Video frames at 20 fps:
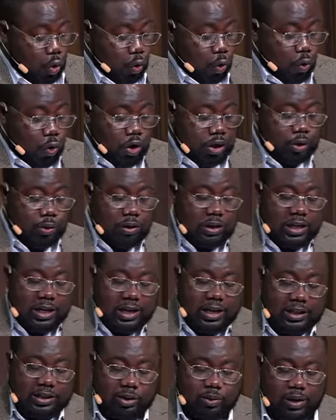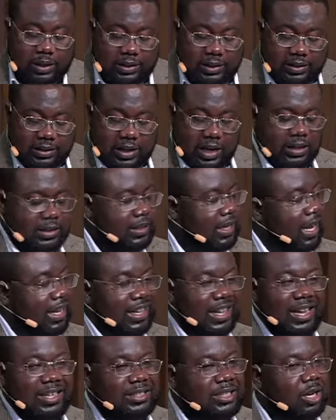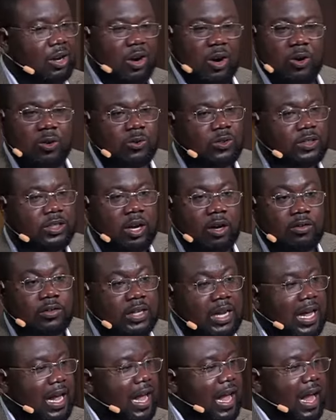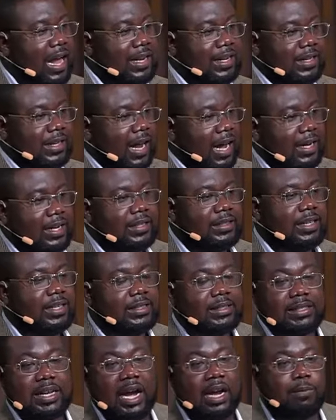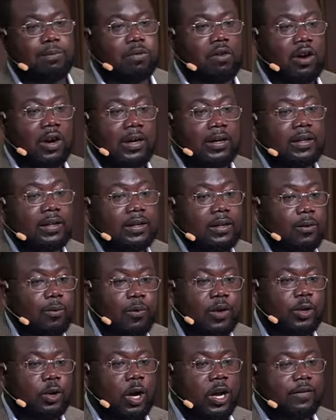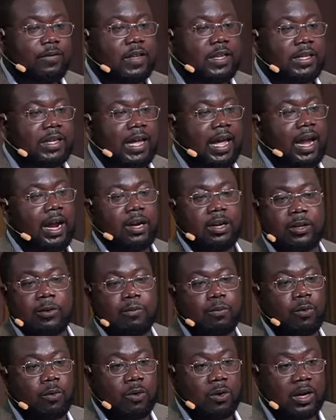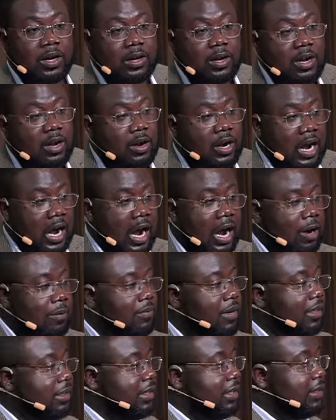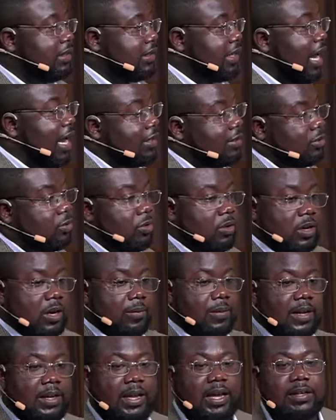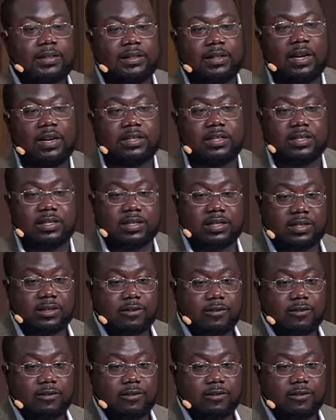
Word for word: which will lead us to a disaster against our own selves. And that is the sad part. We don't even care anymore how much disaster will come against us.